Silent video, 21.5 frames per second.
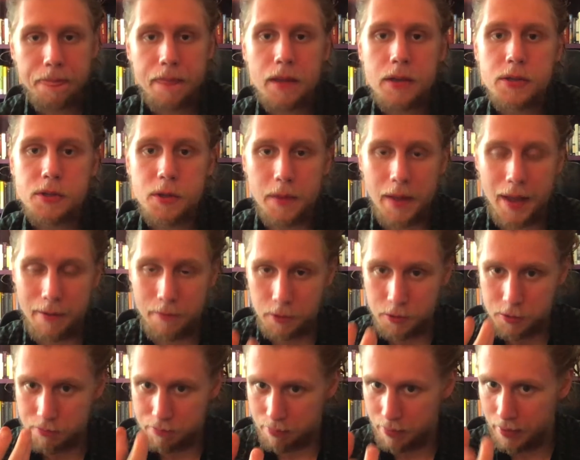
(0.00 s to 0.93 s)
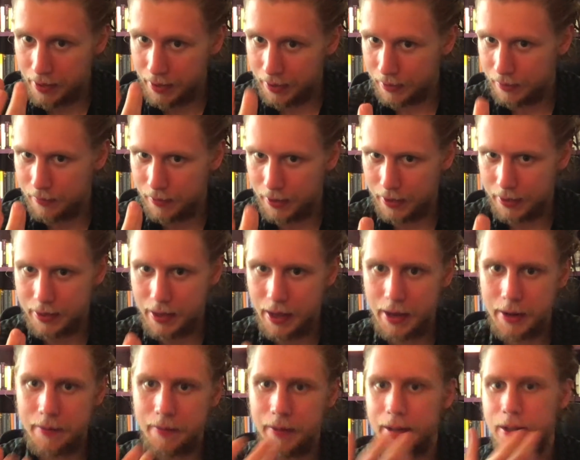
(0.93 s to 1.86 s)
So they have those big, like
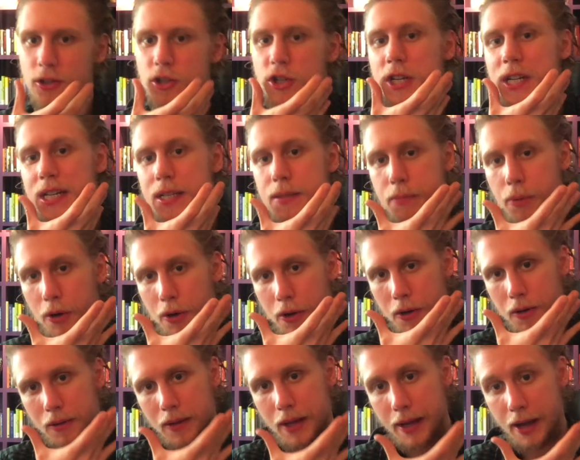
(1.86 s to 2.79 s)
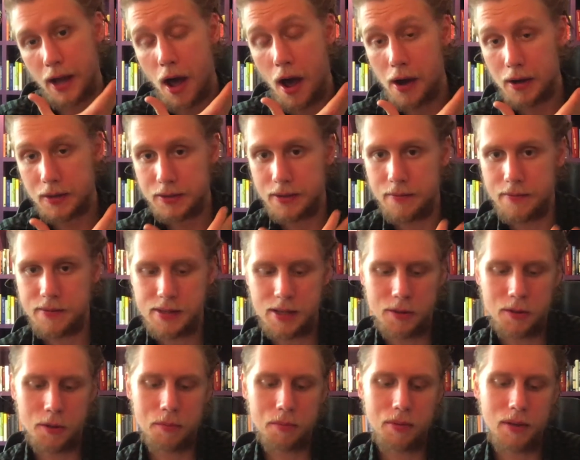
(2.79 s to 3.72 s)
kind of like cheeseburger like octaves
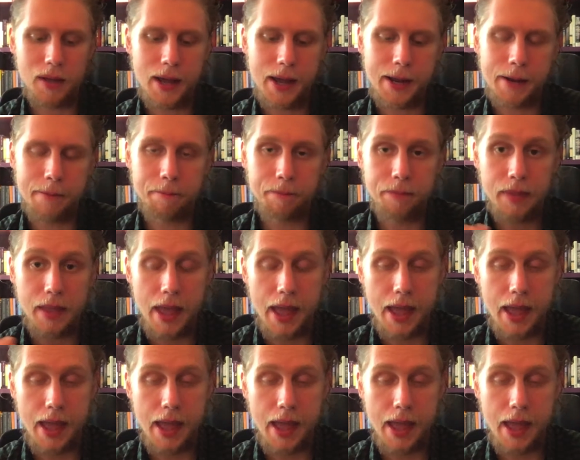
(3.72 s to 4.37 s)
that they're playing,